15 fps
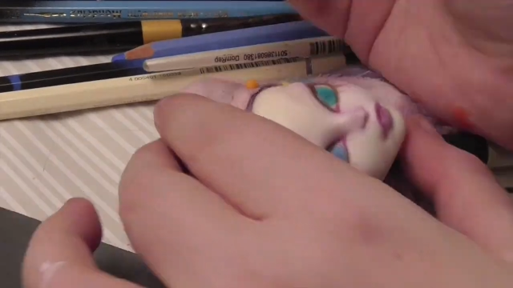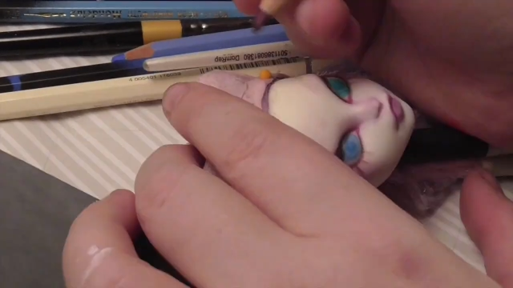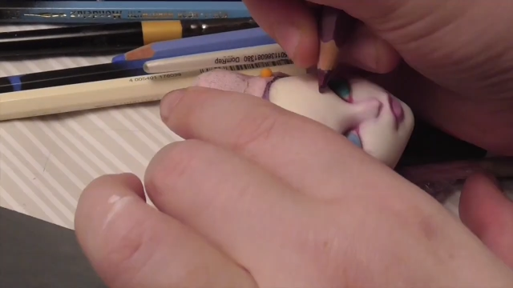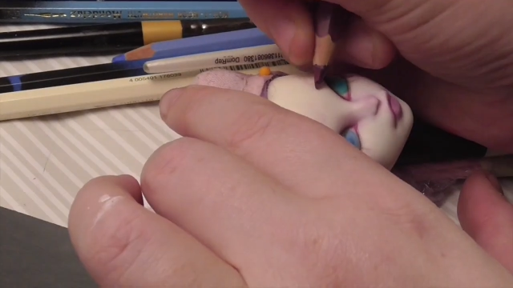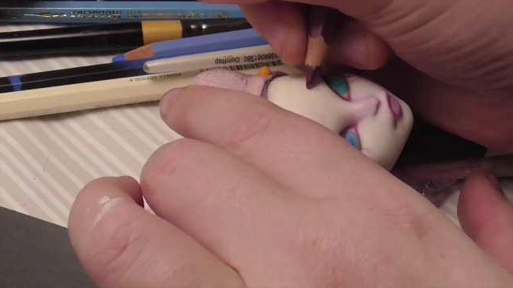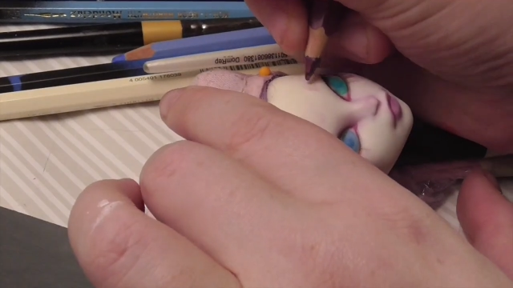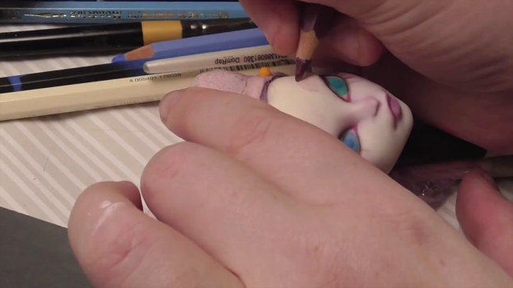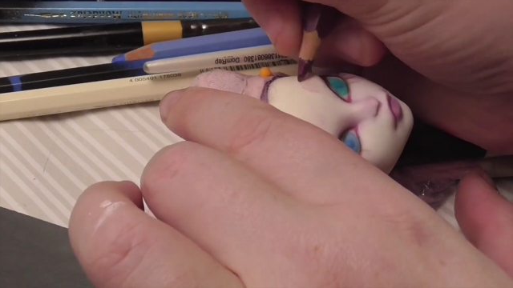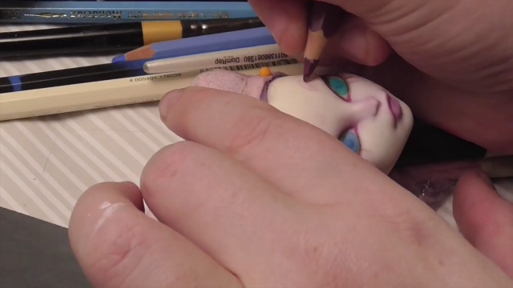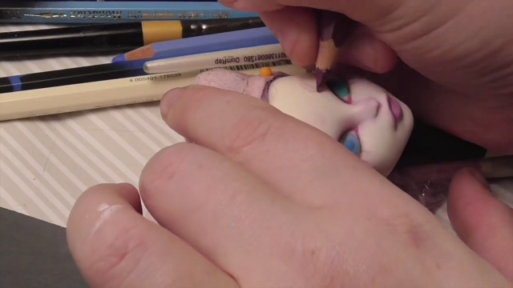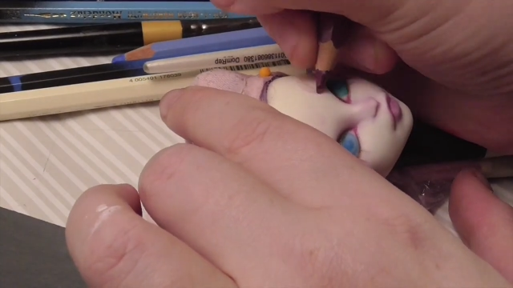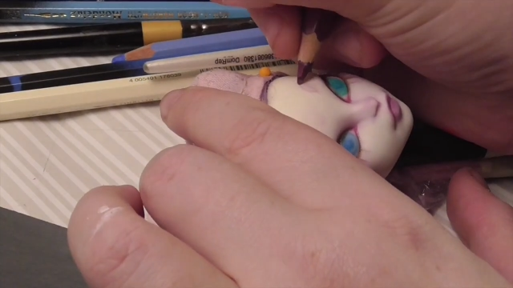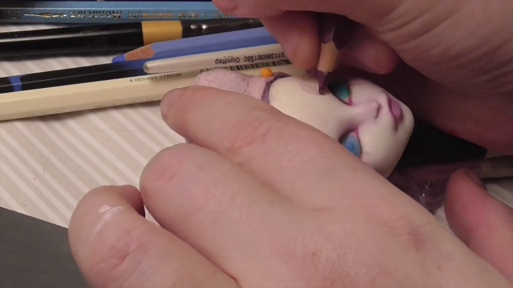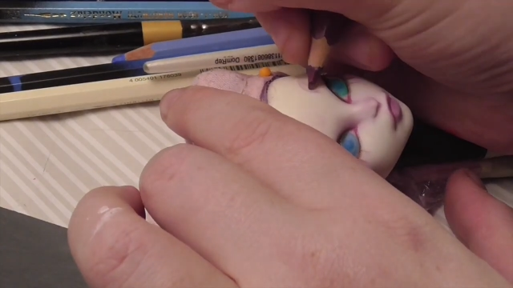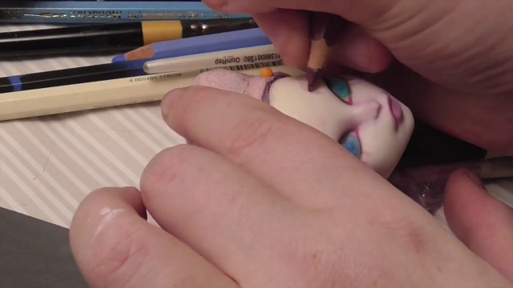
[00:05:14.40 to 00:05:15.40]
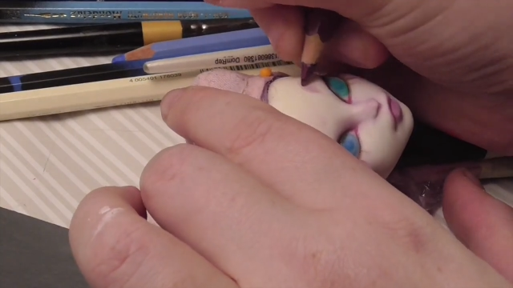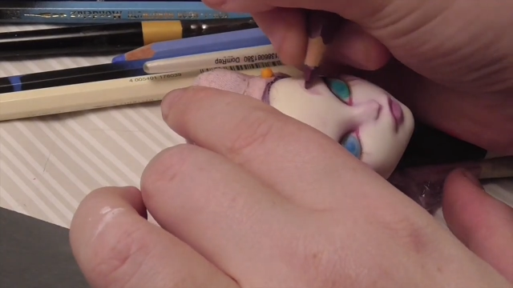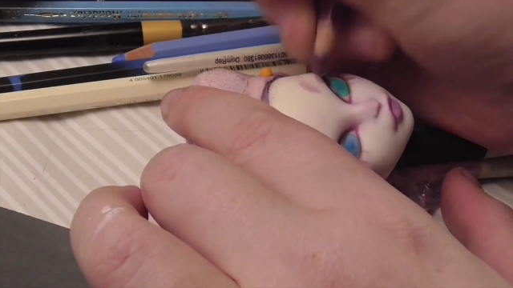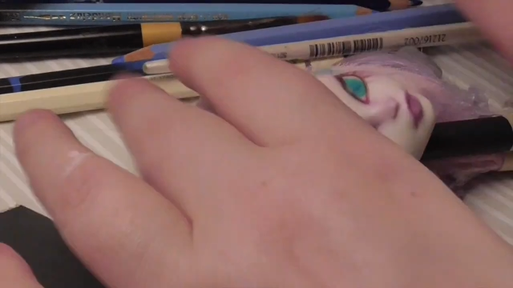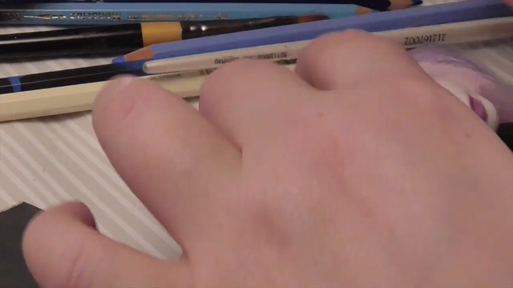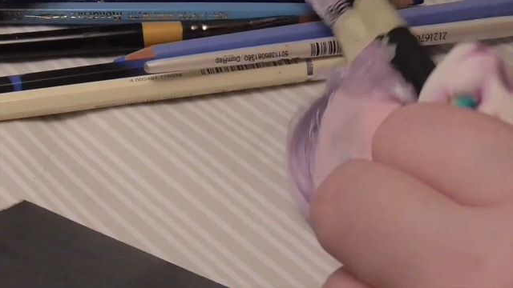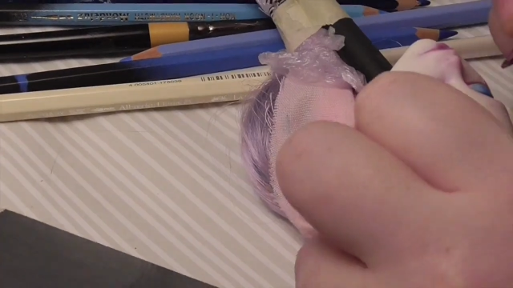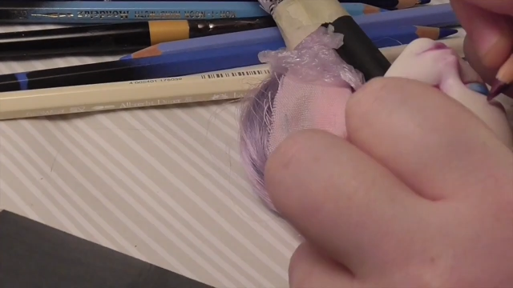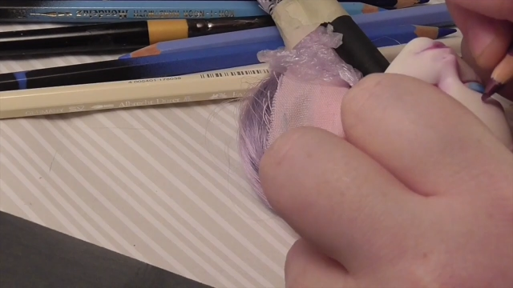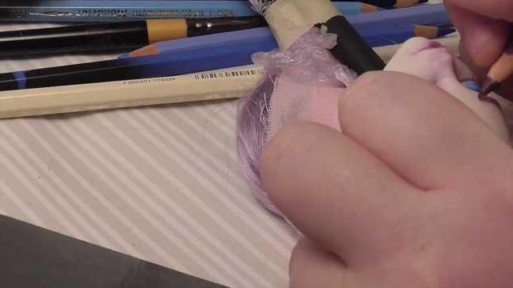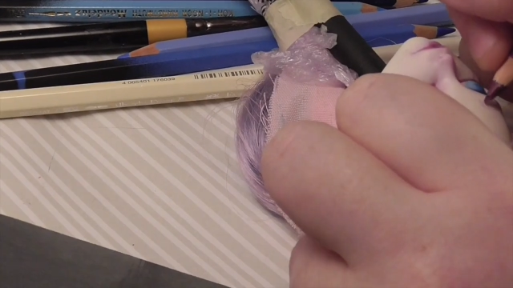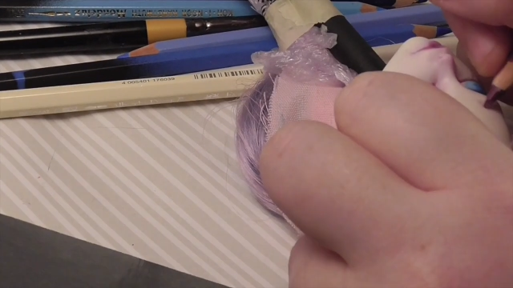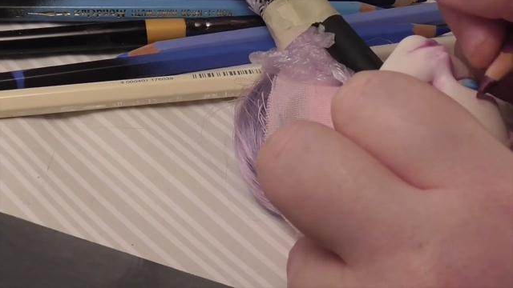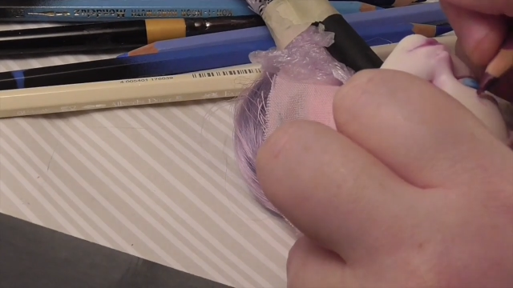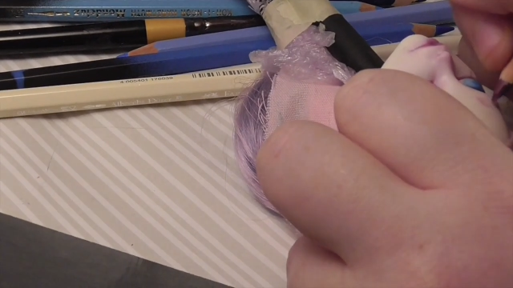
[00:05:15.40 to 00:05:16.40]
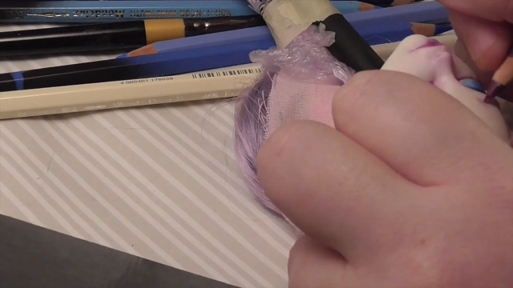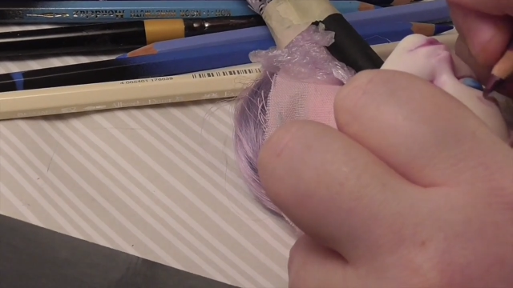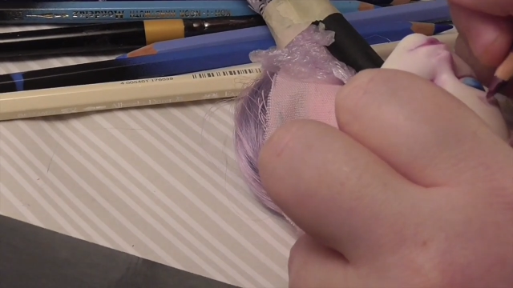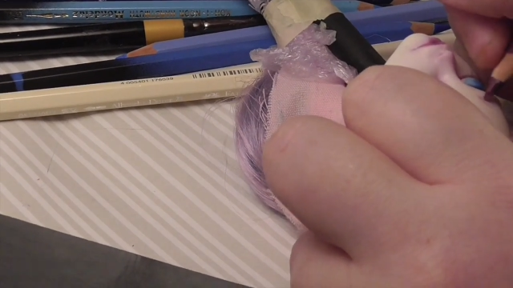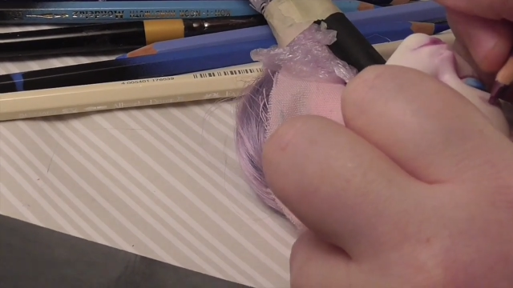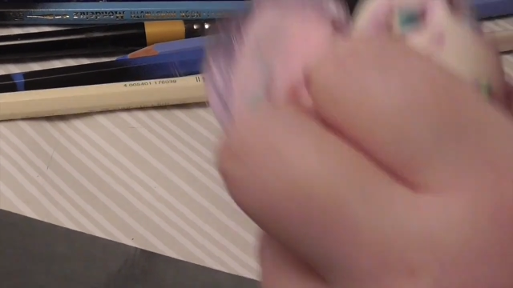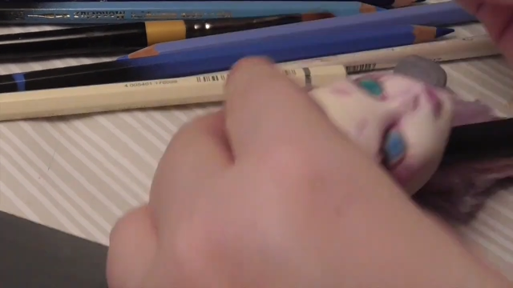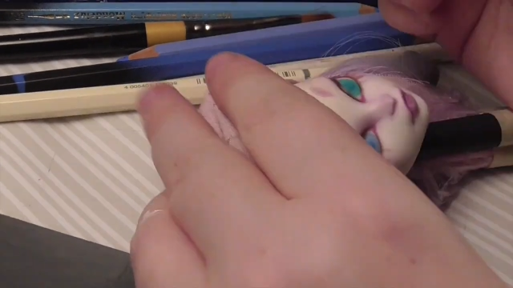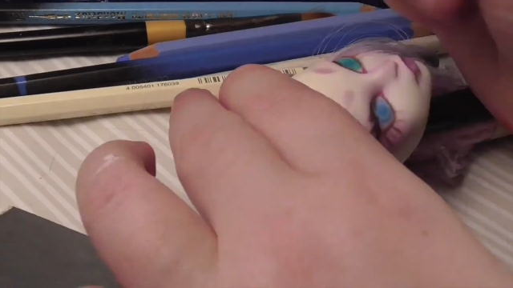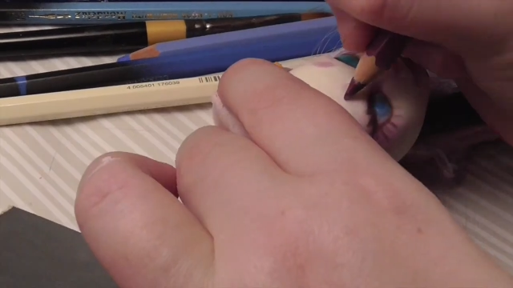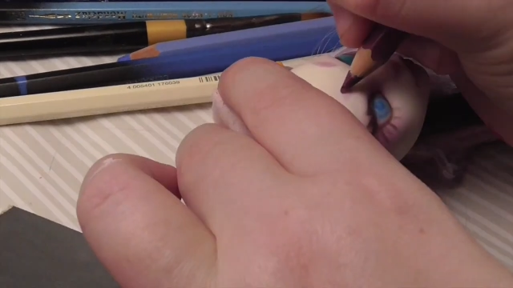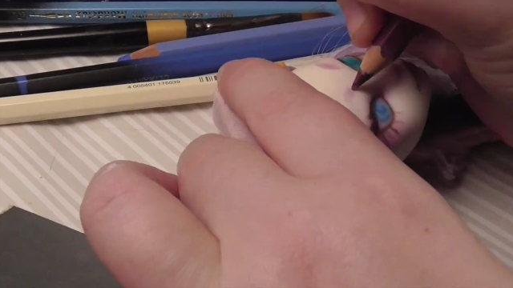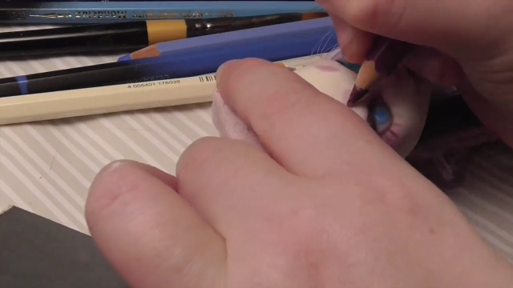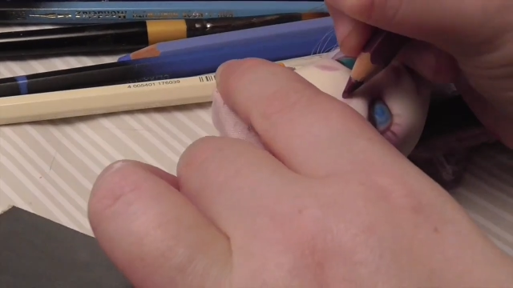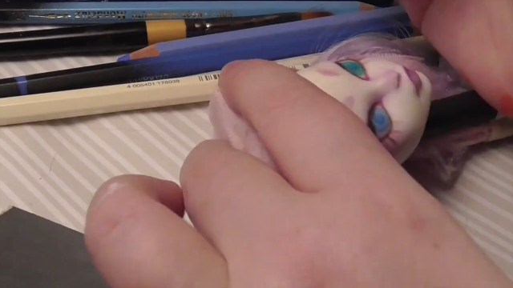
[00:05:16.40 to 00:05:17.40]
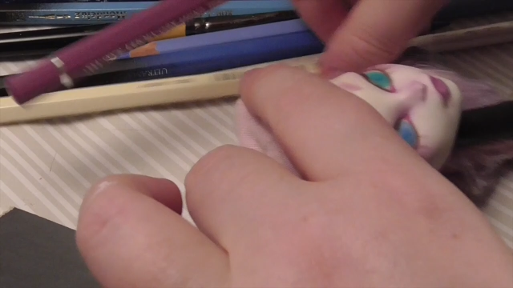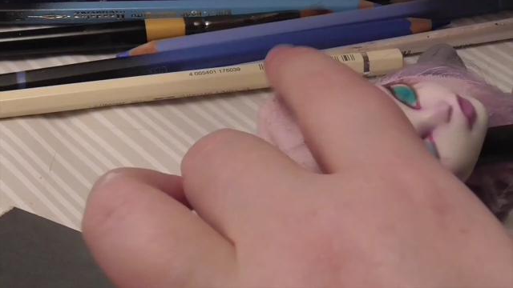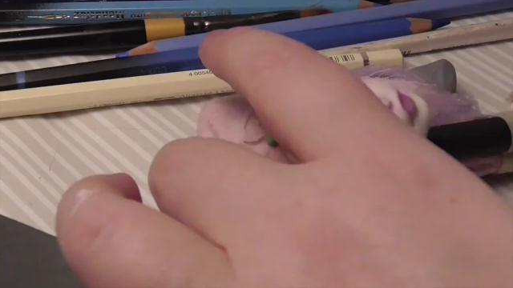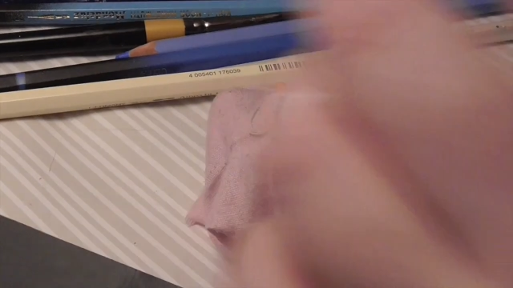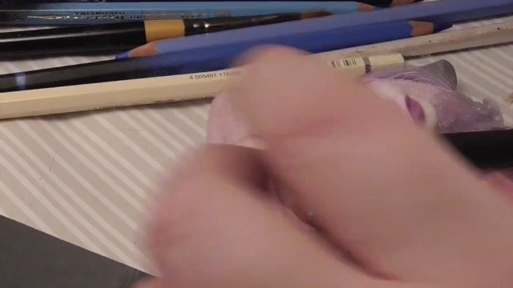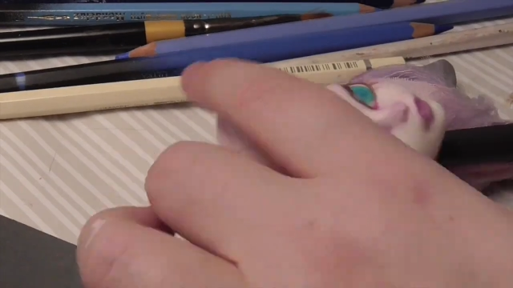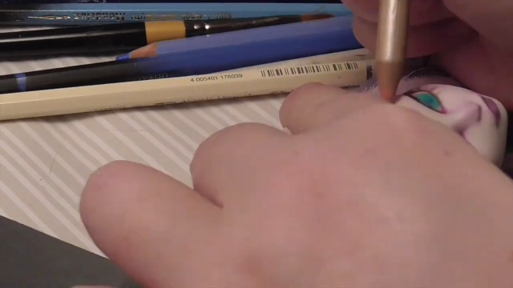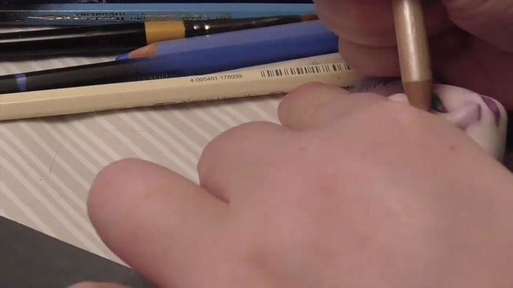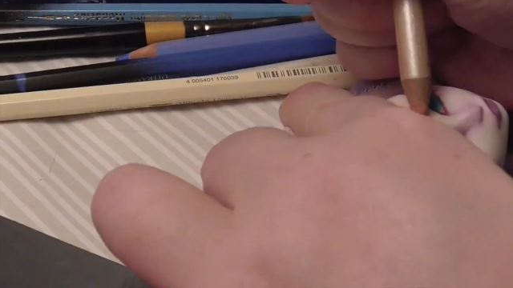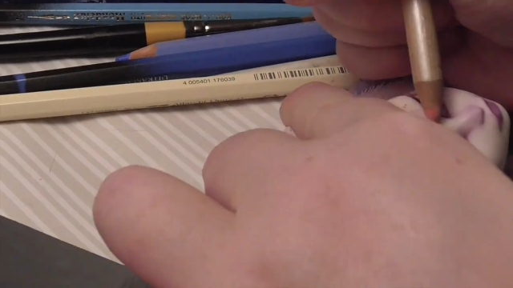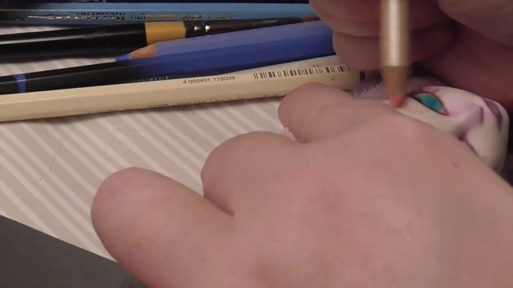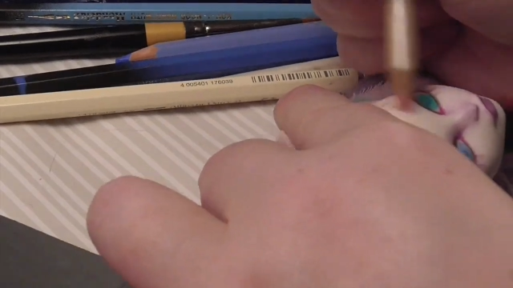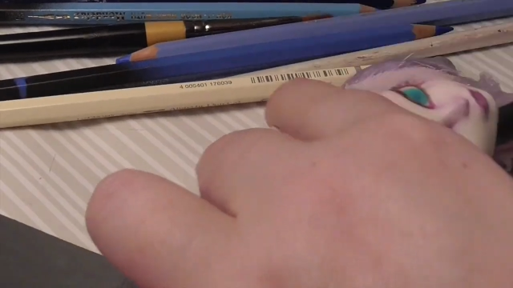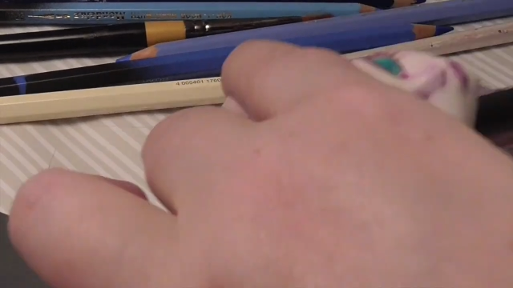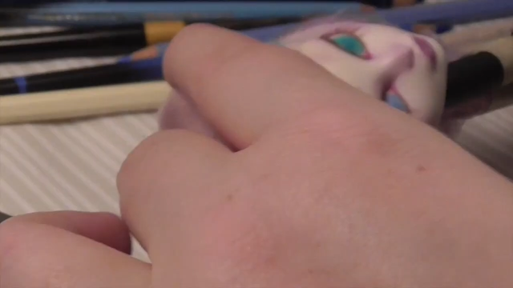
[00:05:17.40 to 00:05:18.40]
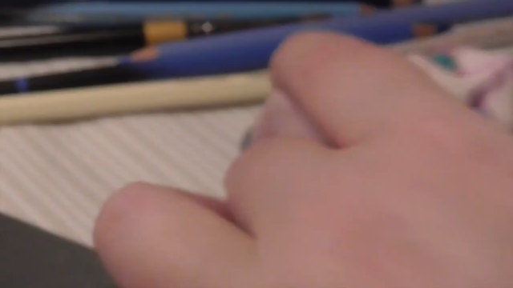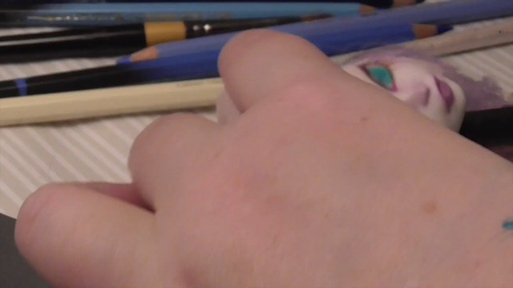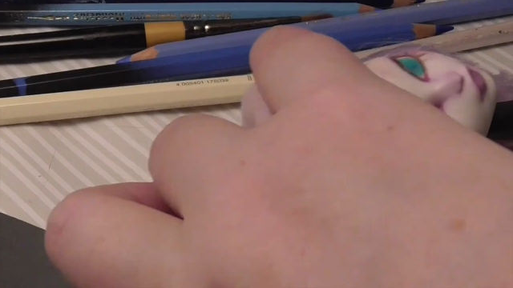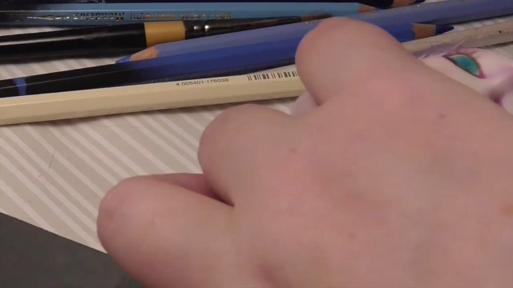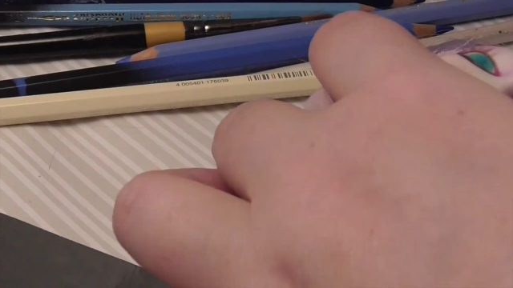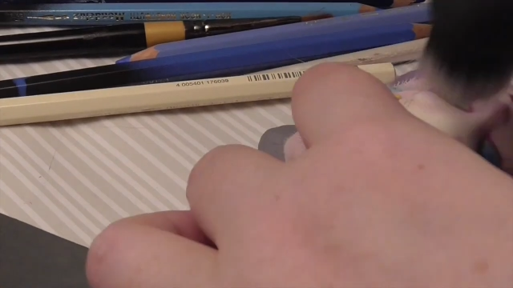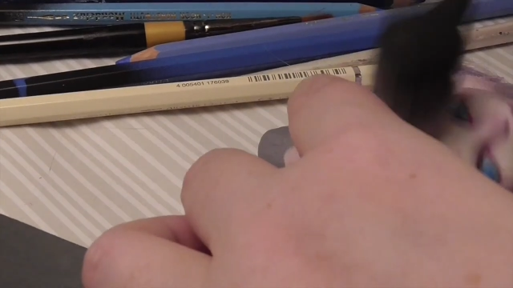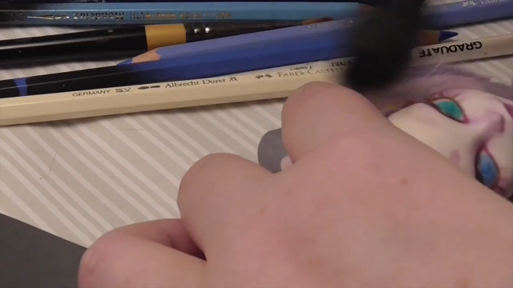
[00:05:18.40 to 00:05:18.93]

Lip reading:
Nobody's mouth can be seen.